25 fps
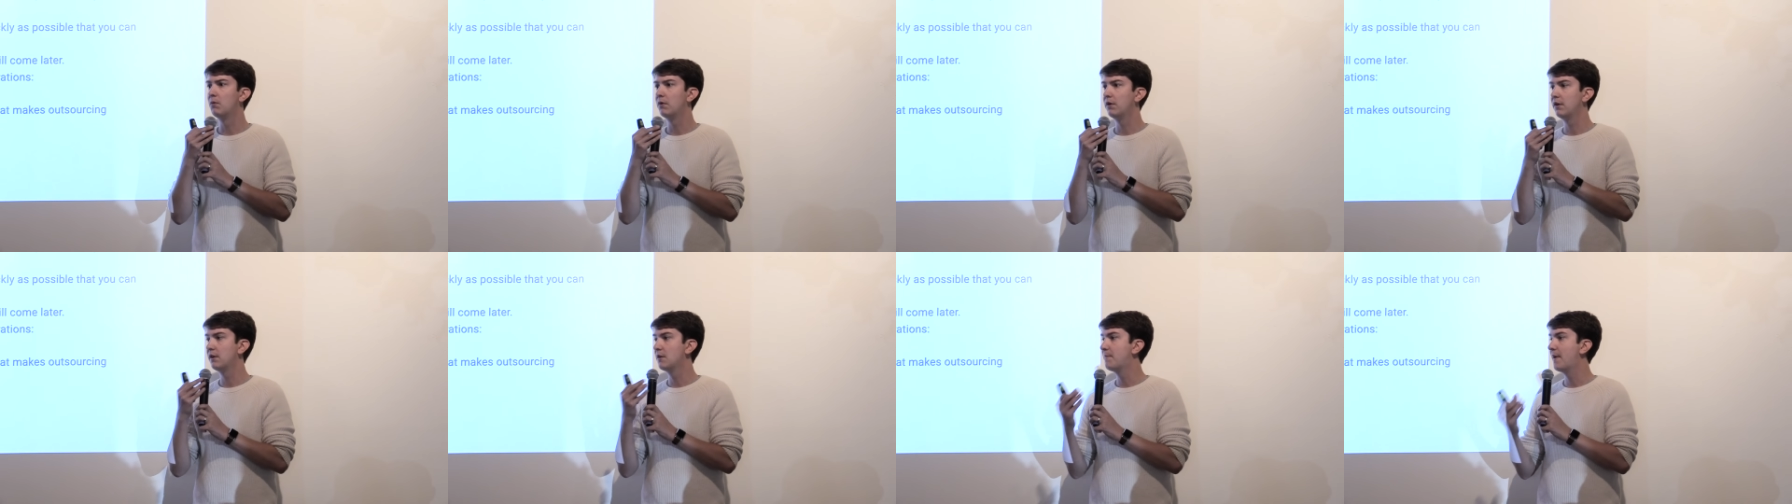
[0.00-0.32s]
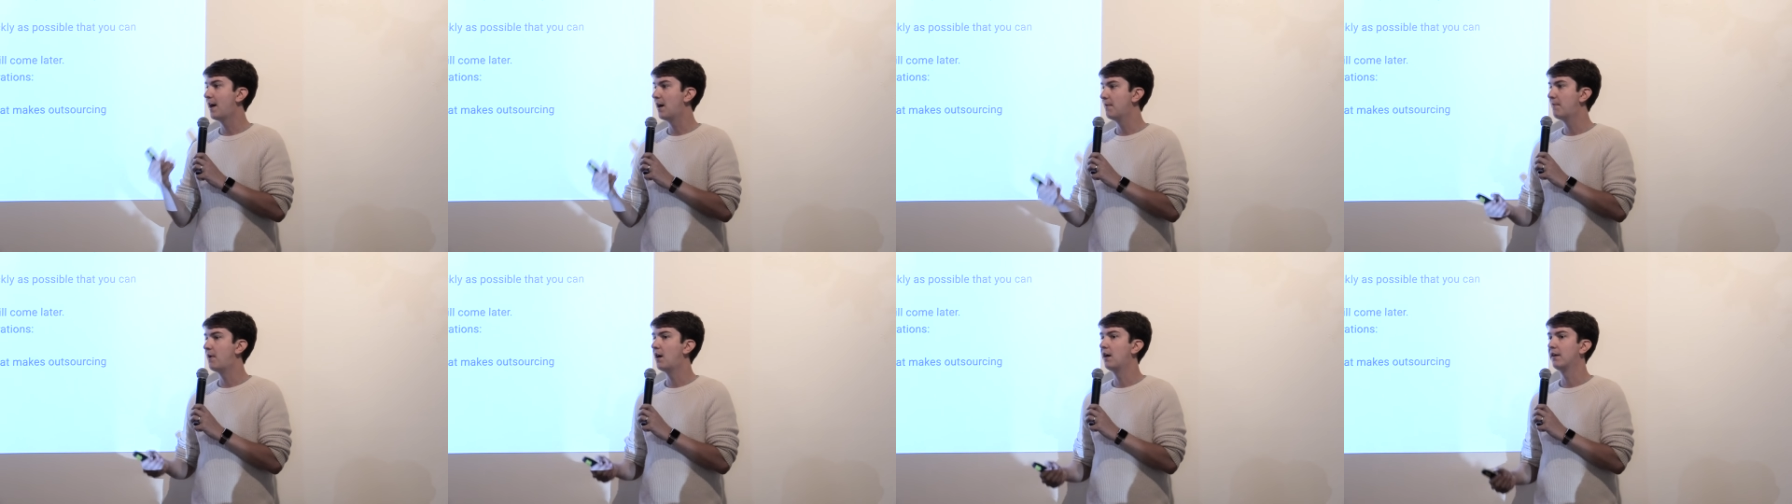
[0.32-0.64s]
worry
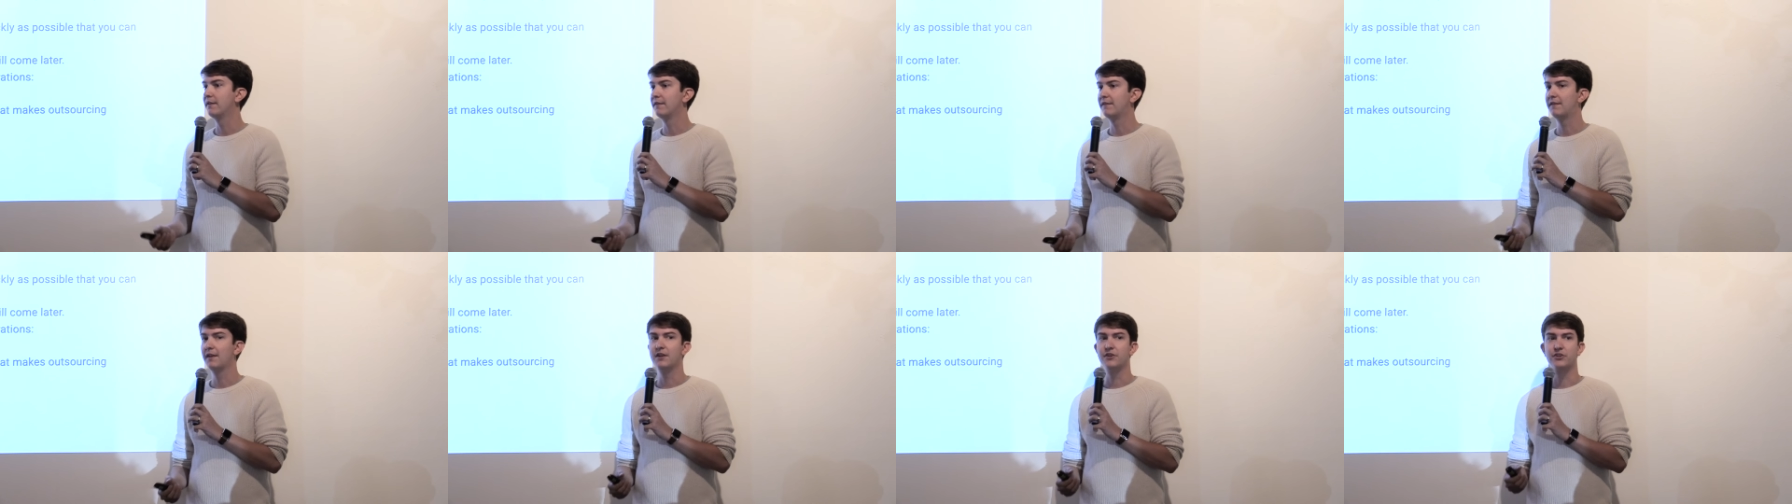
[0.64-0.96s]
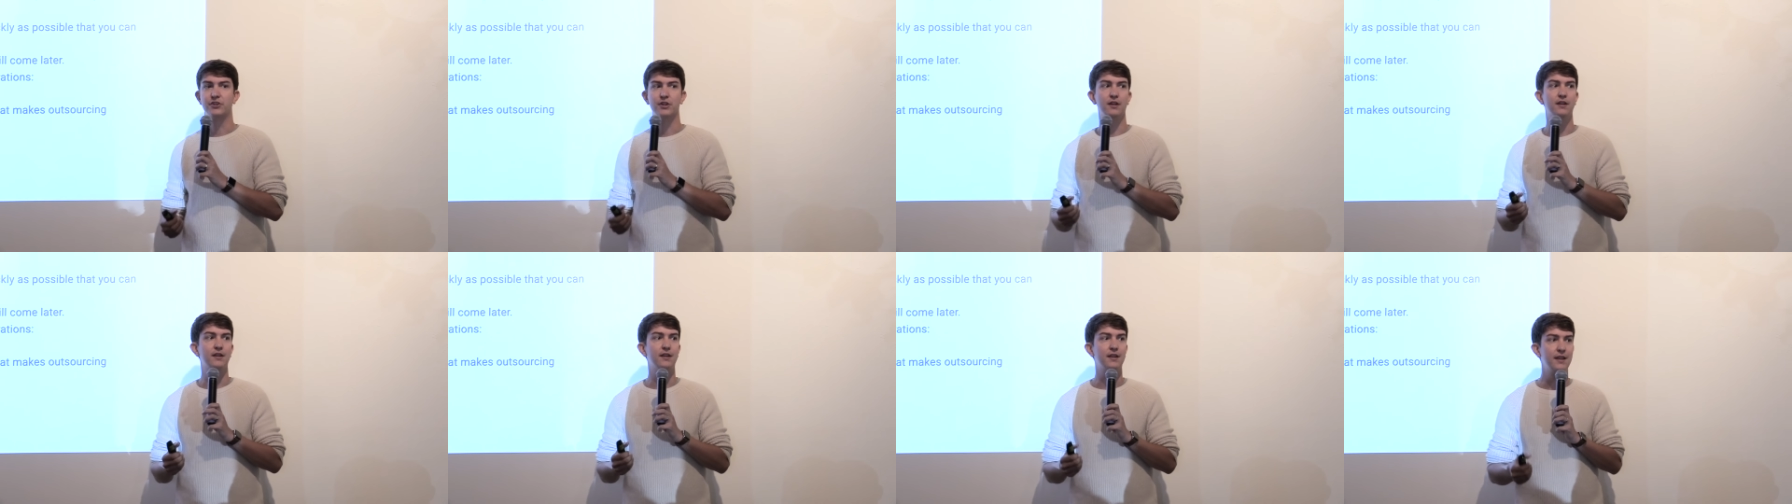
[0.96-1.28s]
about
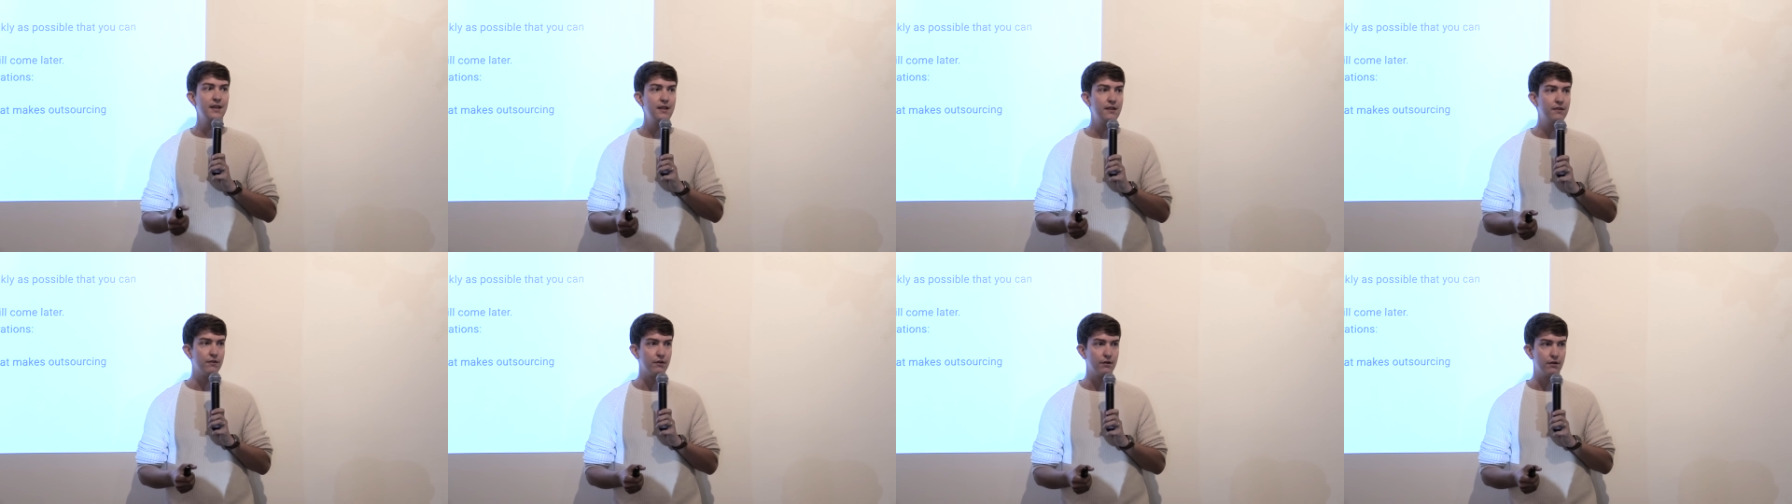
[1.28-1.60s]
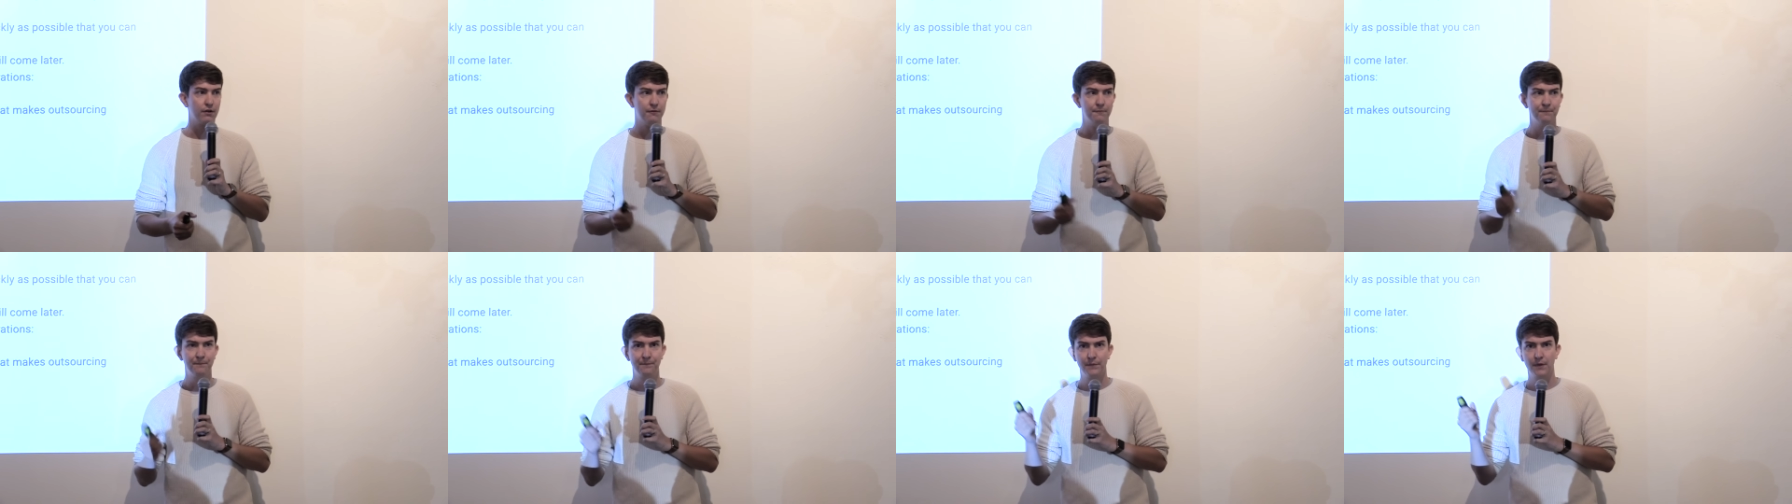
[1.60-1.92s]
monetization
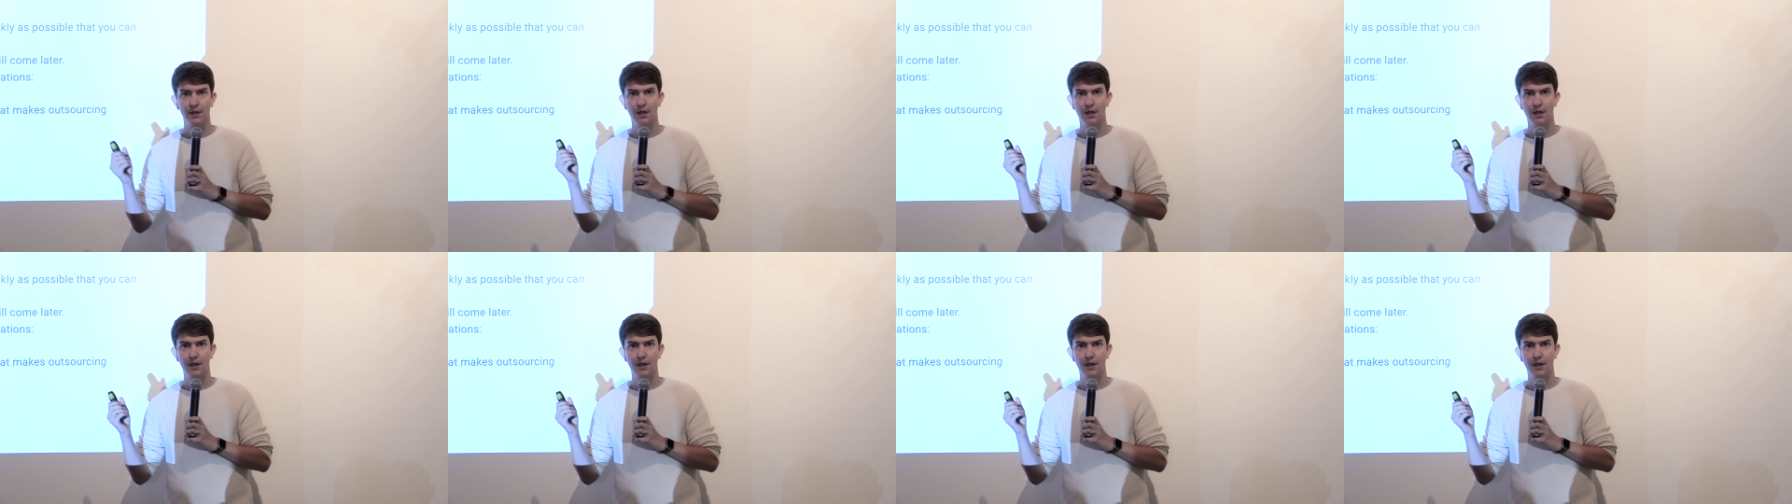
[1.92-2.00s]
either.